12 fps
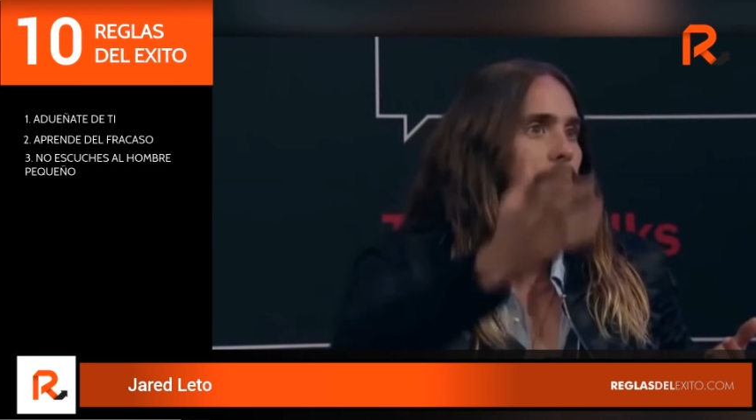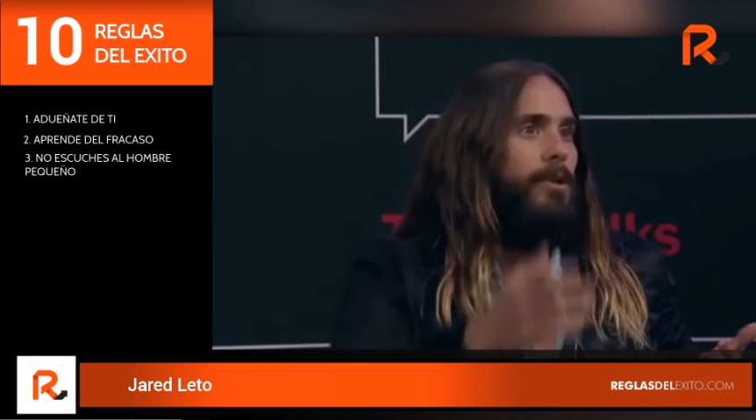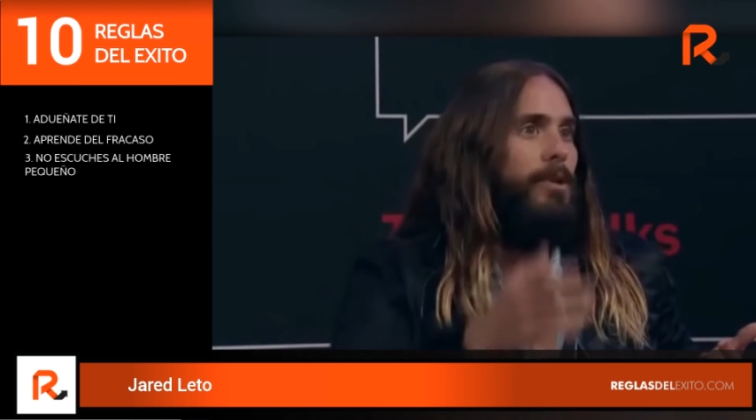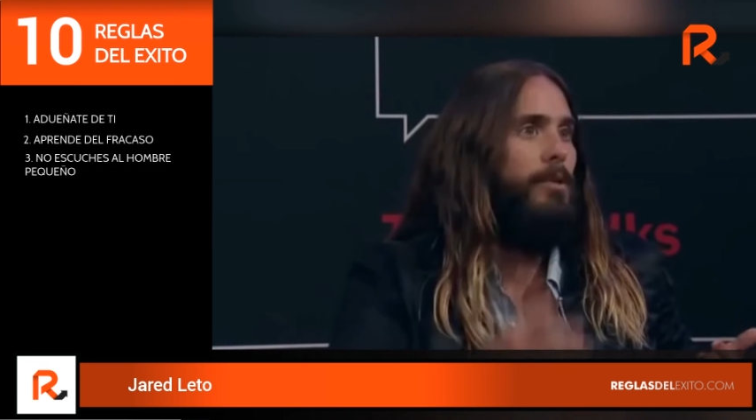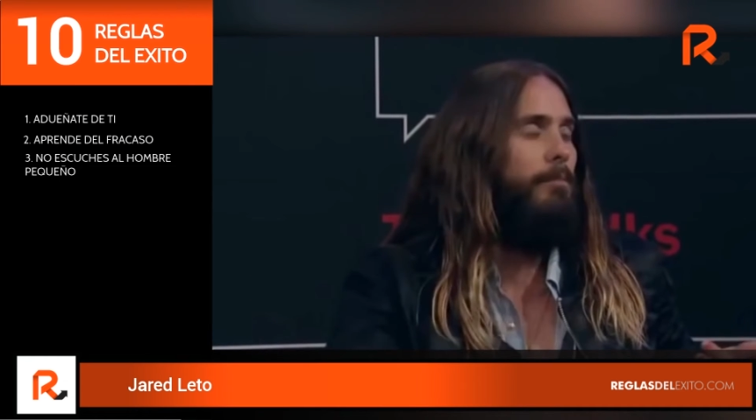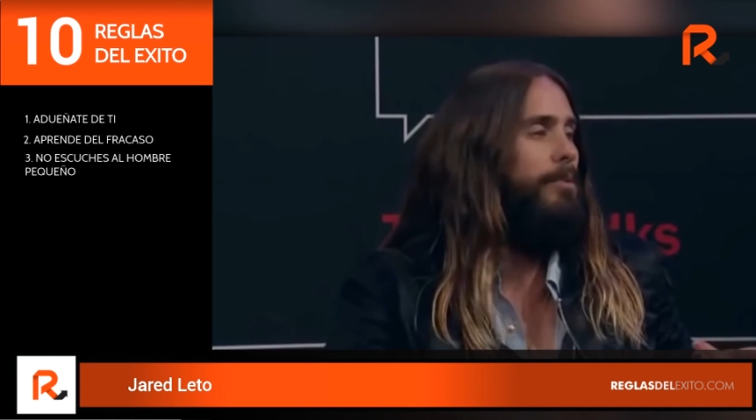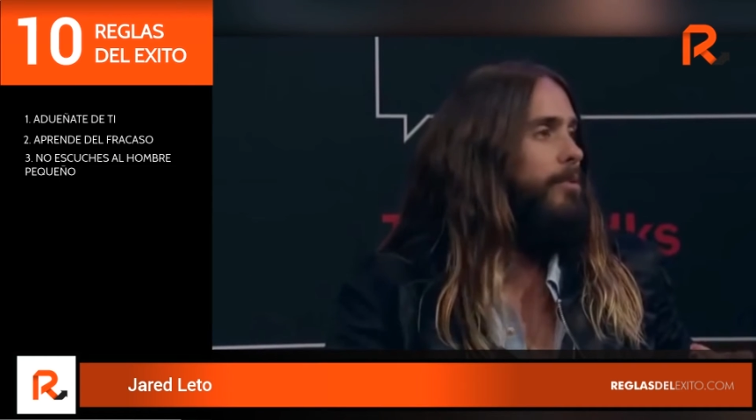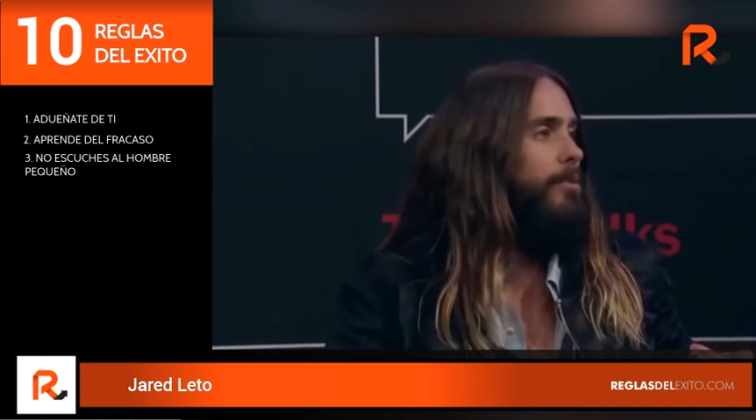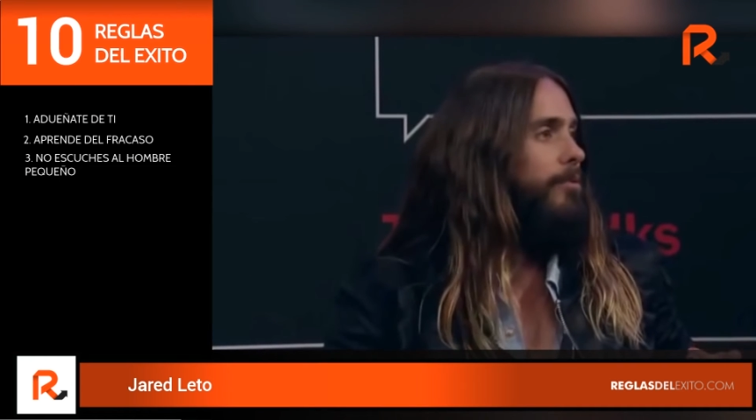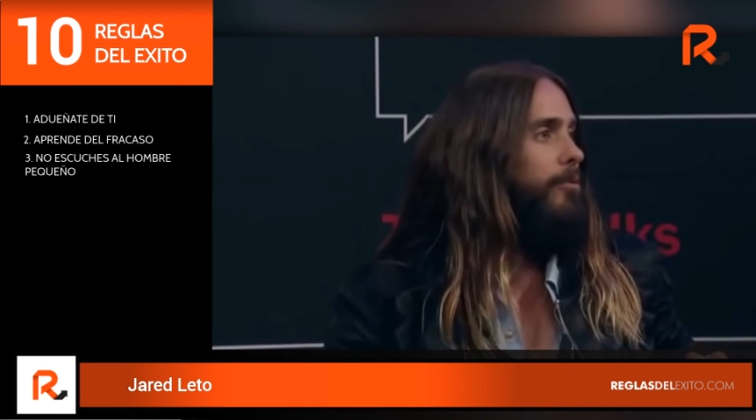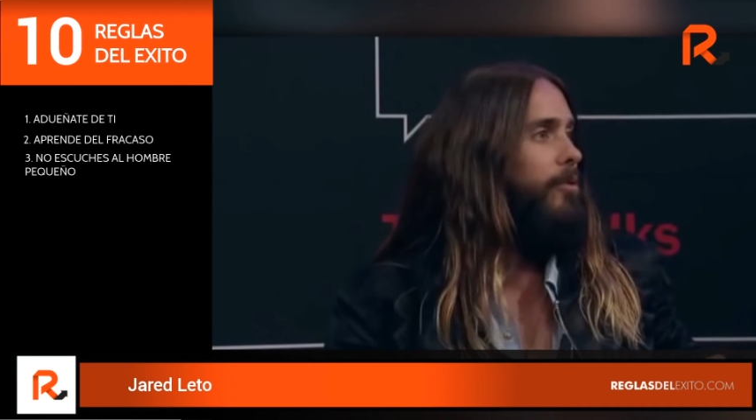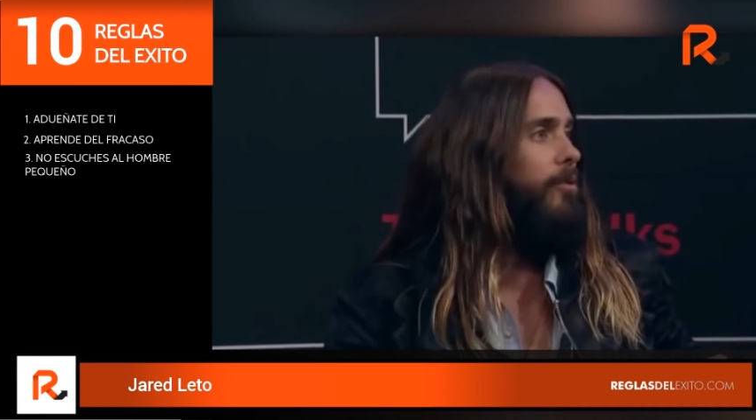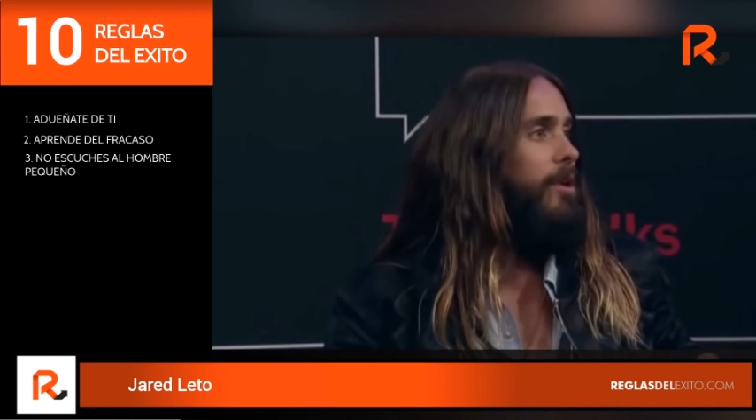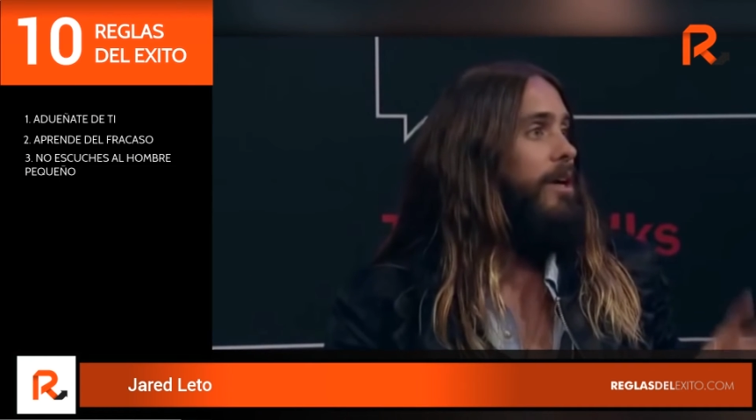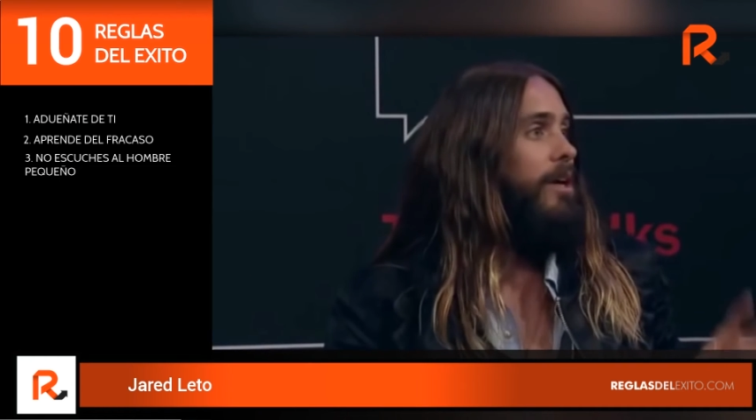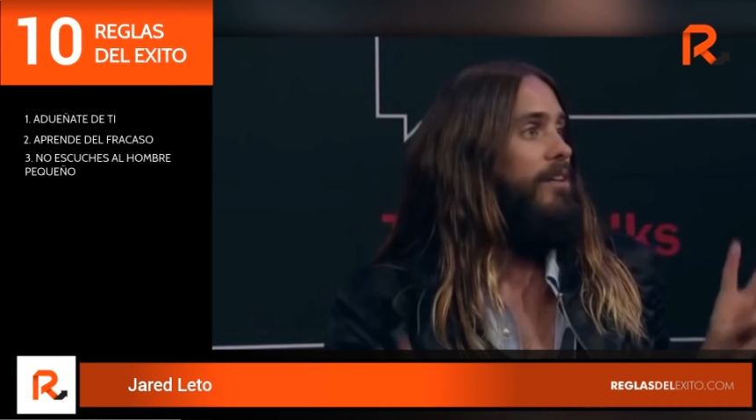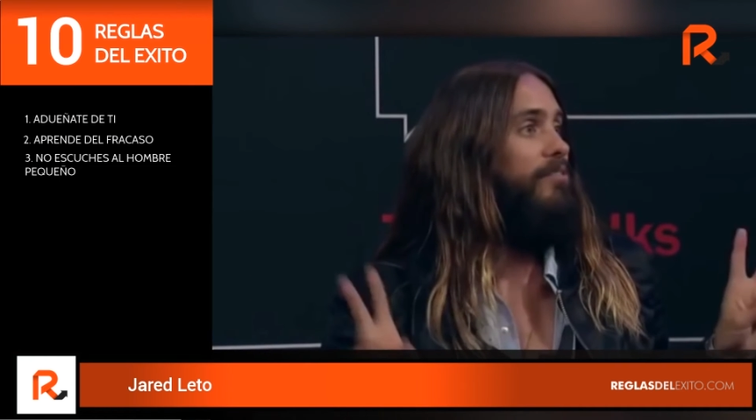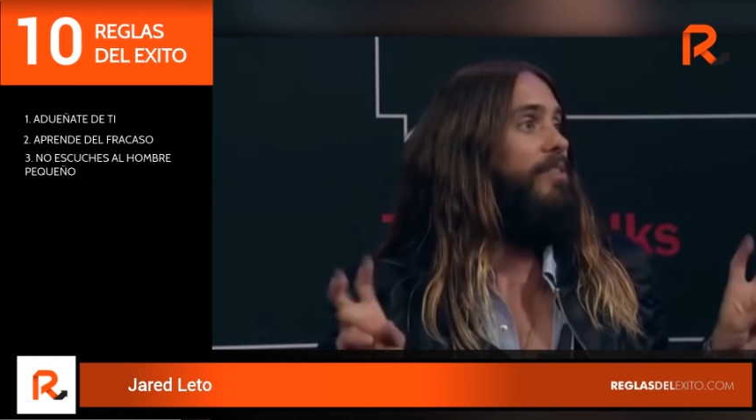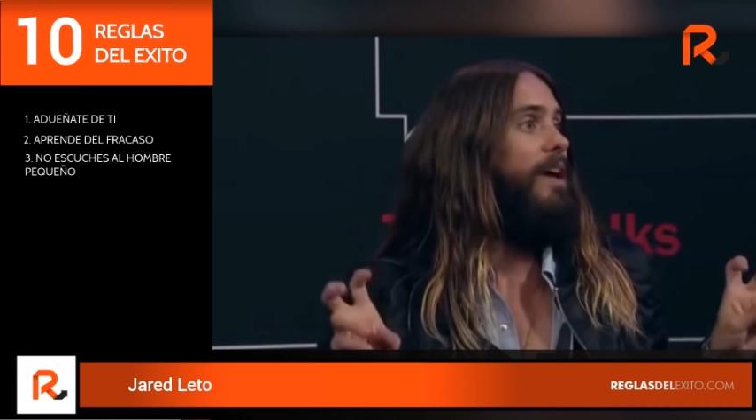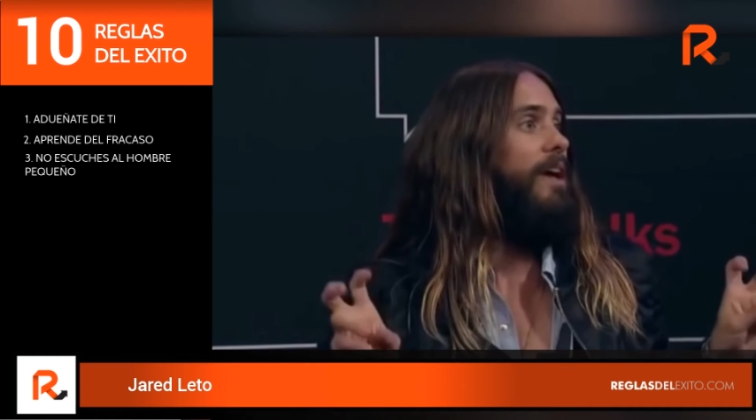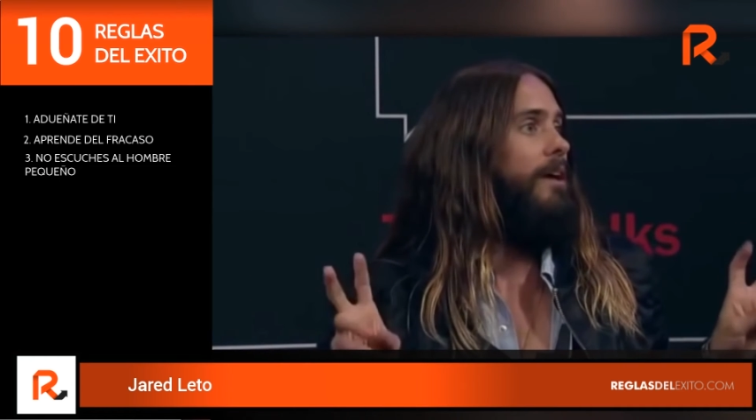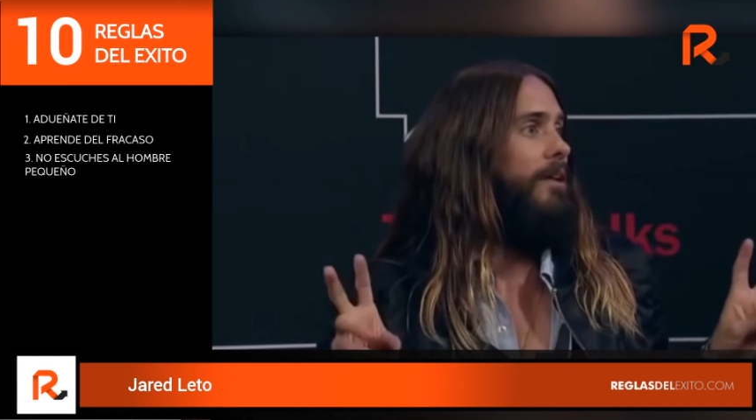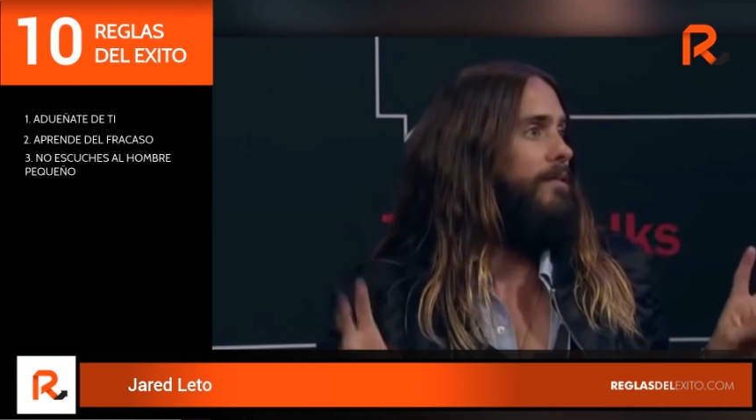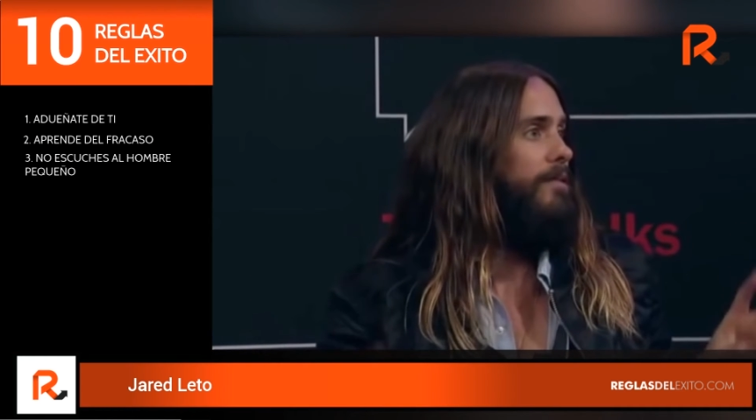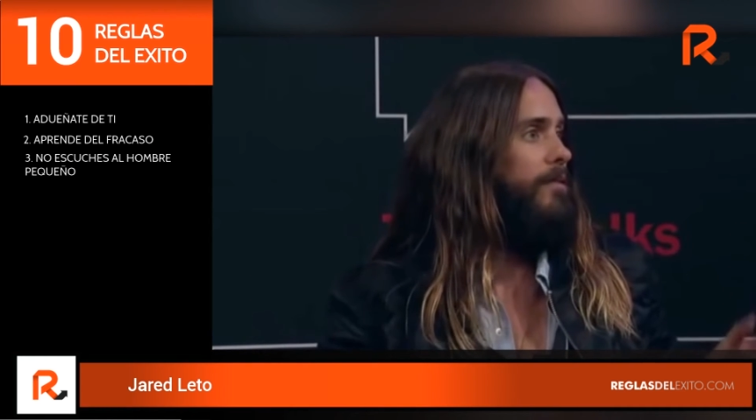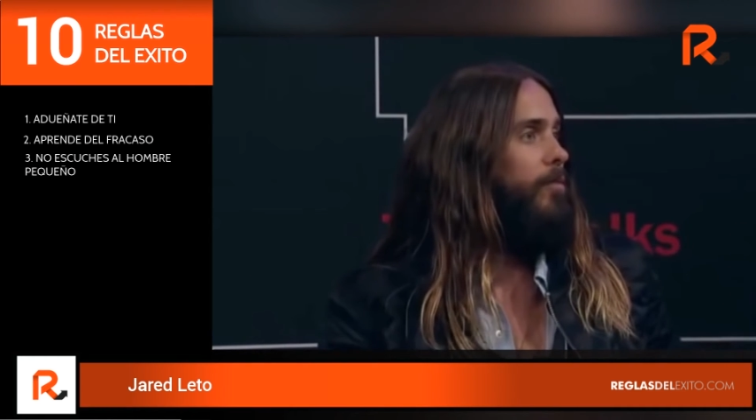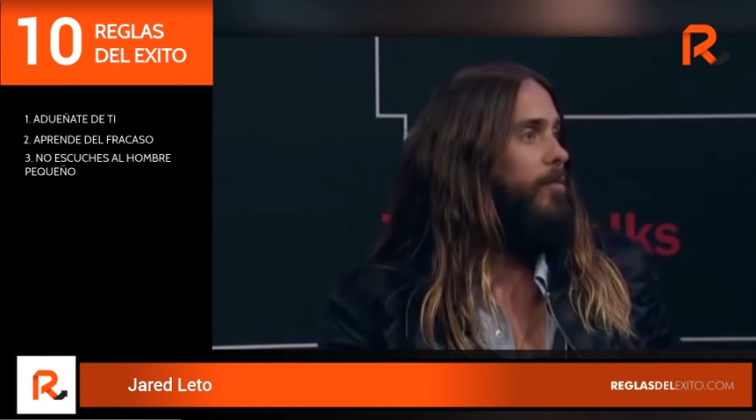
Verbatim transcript: brilliant, beautiful fans